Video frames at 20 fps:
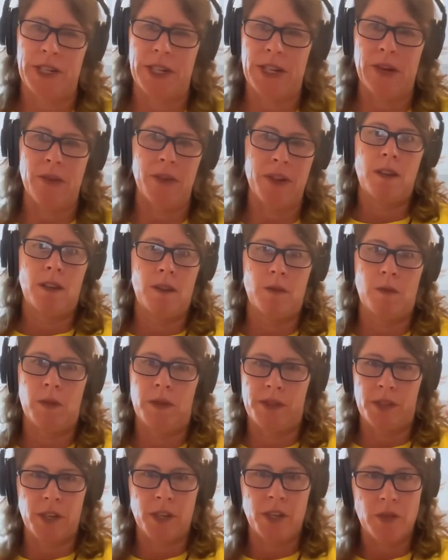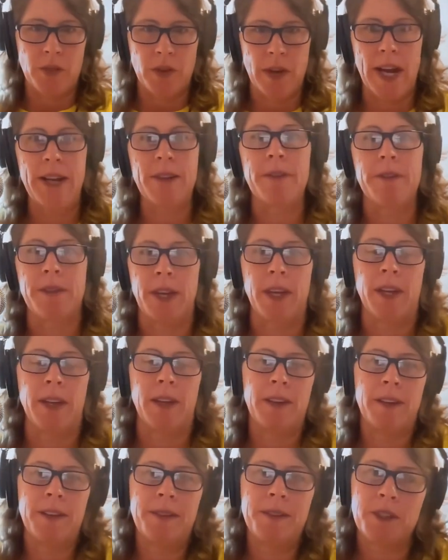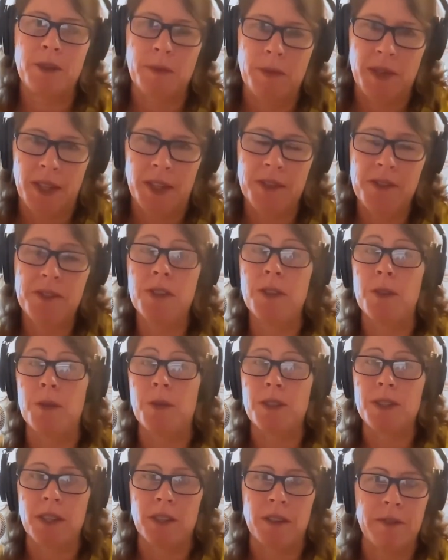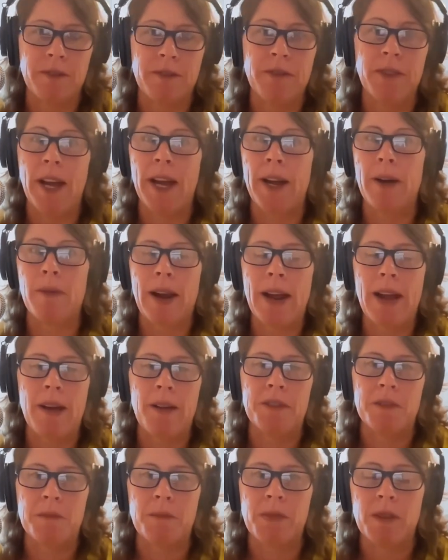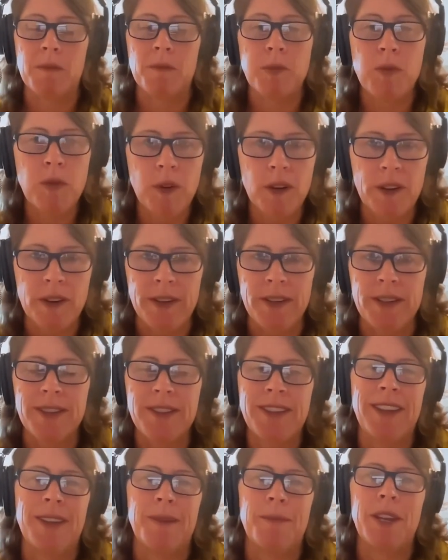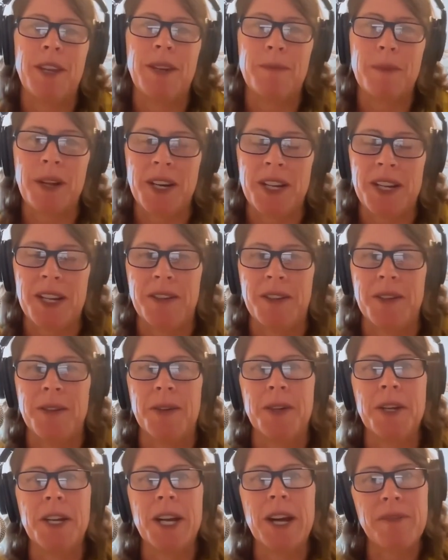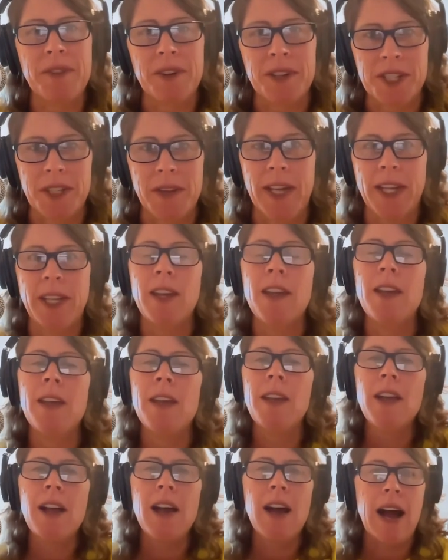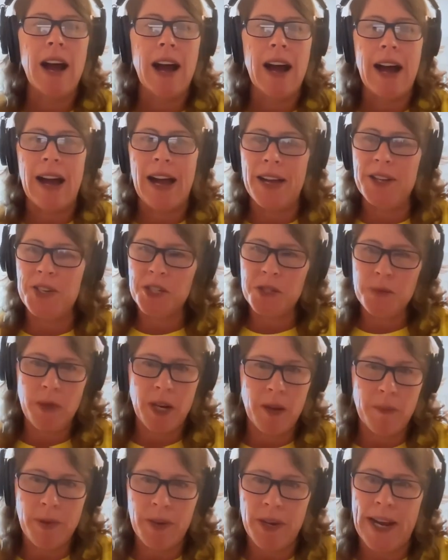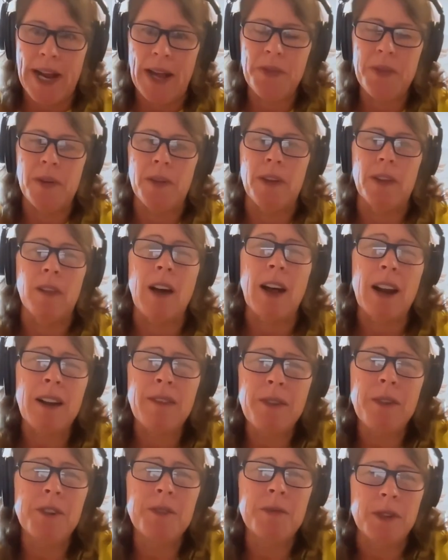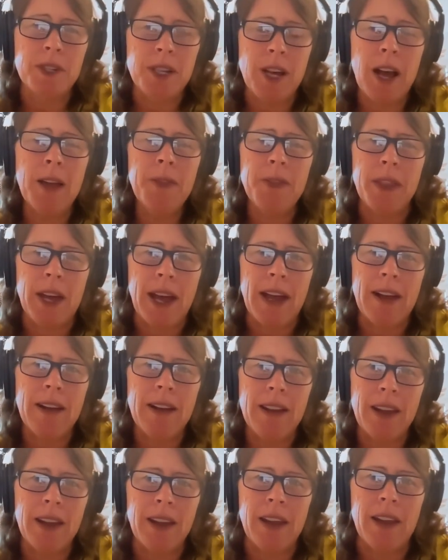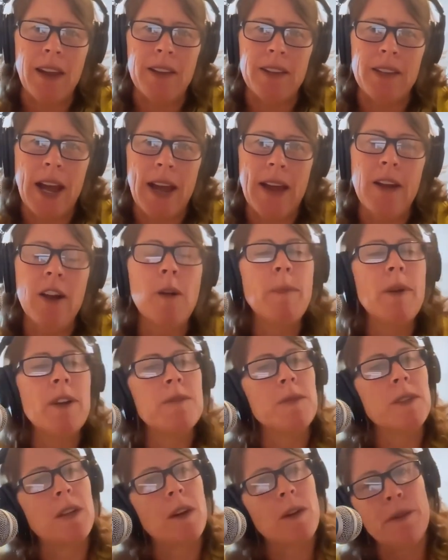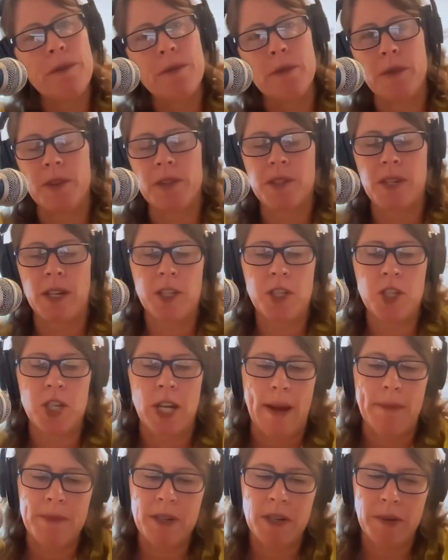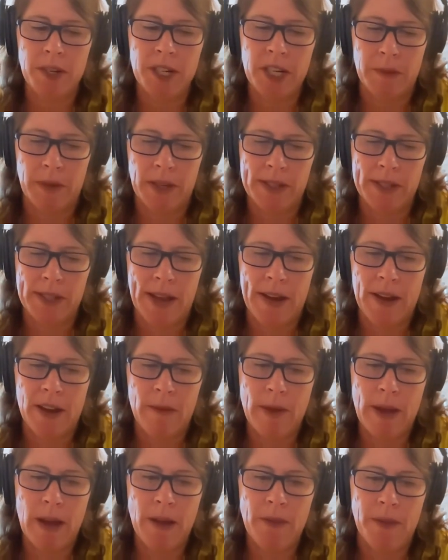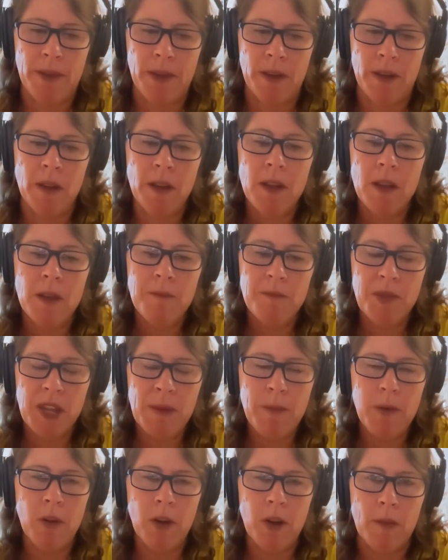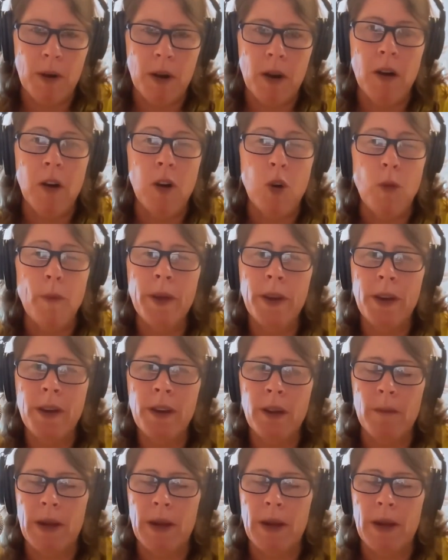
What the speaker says: ago, it was a great thing to be a suit, to fly around and be important and make money and go to conferences. Like, I just want to put it out there that a lot of folks were taught that. And I hope as we go through this next chapter, which I'm excited about, that people are more open